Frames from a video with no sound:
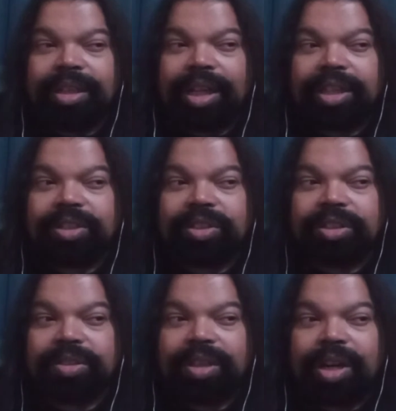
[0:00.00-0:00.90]
last
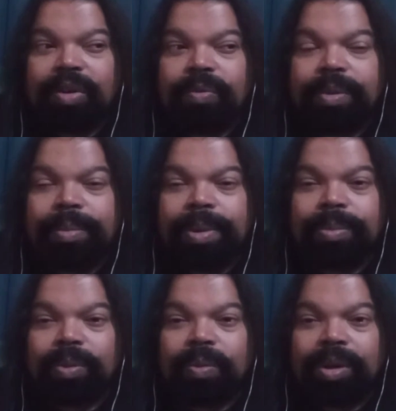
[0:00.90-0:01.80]
year, and I don't
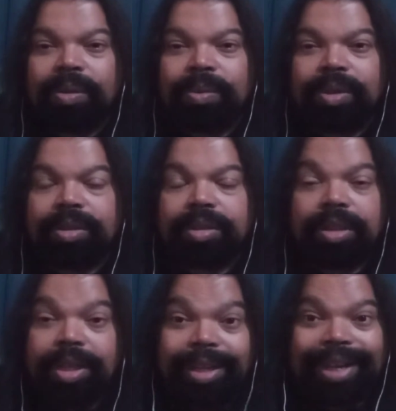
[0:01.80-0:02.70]
remember what it was.
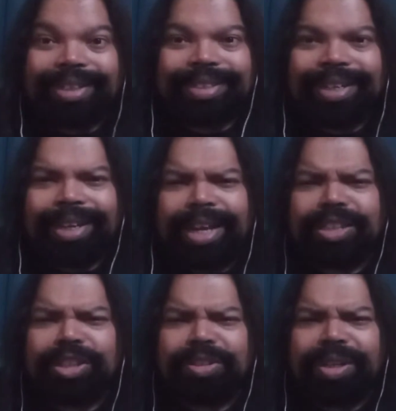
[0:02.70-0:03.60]
I can say
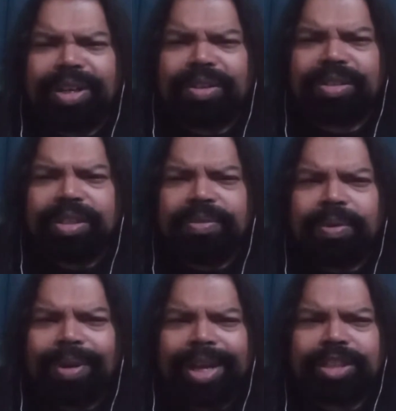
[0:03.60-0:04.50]
last year now, even
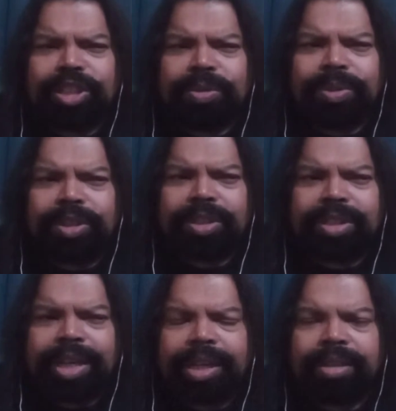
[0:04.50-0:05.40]
though last year was just
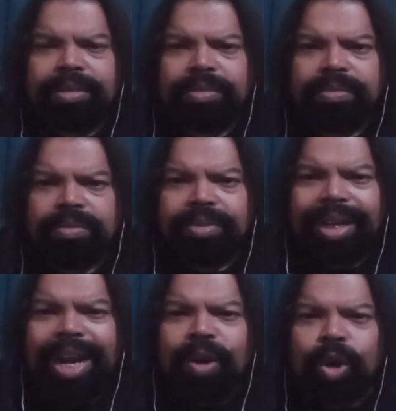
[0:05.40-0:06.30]
like
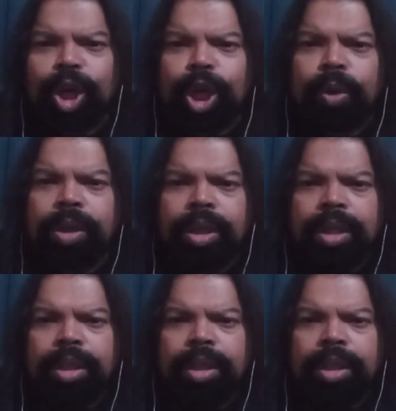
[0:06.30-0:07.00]
an hour ago.